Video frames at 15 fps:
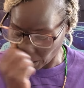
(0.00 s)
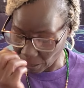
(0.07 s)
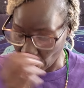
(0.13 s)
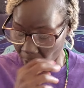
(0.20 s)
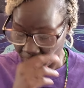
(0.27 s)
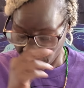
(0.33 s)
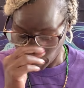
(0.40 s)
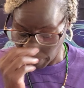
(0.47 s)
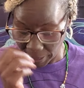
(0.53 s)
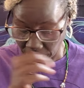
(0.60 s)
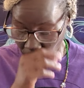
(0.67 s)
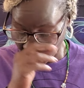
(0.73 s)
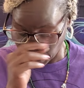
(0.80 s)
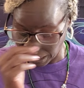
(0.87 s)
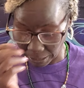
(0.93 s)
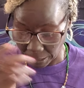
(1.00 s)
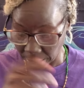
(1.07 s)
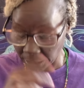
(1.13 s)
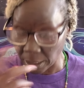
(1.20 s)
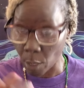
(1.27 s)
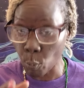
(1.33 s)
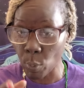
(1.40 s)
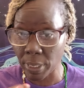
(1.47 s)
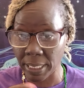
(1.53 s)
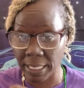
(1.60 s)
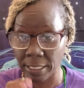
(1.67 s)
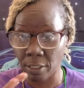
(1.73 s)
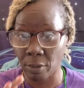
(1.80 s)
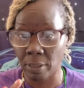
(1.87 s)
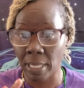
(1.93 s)
confirmation, someone
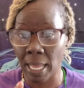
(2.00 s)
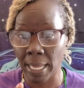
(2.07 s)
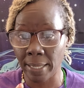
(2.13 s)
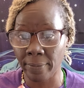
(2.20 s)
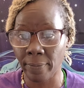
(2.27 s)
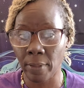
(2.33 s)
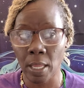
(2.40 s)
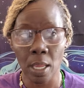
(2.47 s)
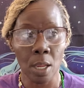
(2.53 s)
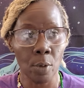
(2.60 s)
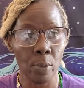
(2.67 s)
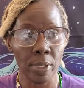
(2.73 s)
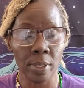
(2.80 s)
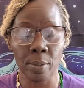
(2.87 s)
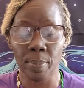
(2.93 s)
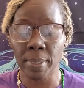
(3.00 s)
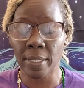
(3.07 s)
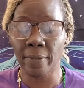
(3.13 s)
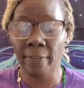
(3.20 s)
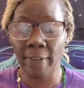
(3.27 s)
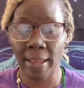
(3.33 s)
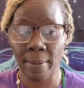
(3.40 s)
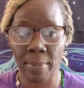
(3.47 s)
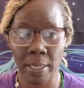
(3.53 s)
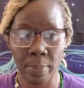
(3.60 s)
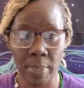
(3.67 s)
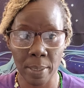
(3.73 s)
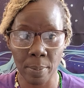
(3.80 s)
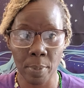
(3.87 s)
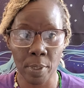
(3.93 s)
in your life, whether it be a family
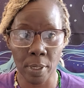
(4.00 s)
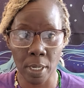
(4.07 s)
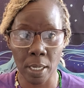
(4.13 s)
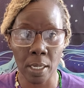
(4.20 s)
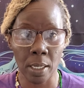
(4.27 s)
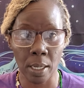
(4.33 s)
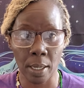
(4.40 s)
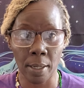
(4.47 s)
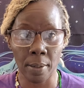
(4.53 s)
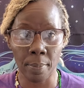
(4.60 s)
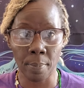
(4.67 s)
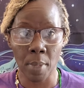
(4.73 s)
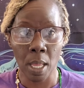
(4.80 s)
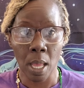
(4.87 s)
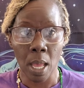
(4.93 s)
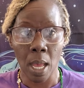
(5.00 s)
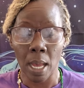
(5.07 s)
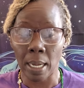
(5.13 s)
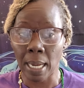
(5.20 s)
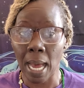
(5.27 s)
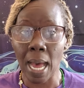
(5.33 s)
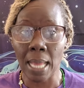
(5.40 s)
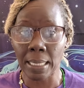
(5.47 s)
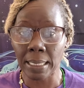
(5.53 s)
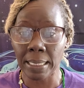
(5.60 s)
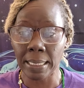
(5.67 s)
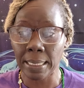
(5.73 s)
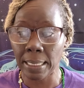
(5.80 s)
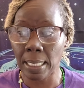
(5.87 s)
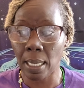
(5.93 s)
member, a
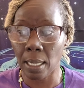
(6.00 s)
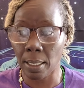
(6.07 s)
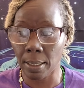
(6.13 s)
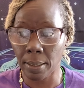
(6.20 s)
colleague,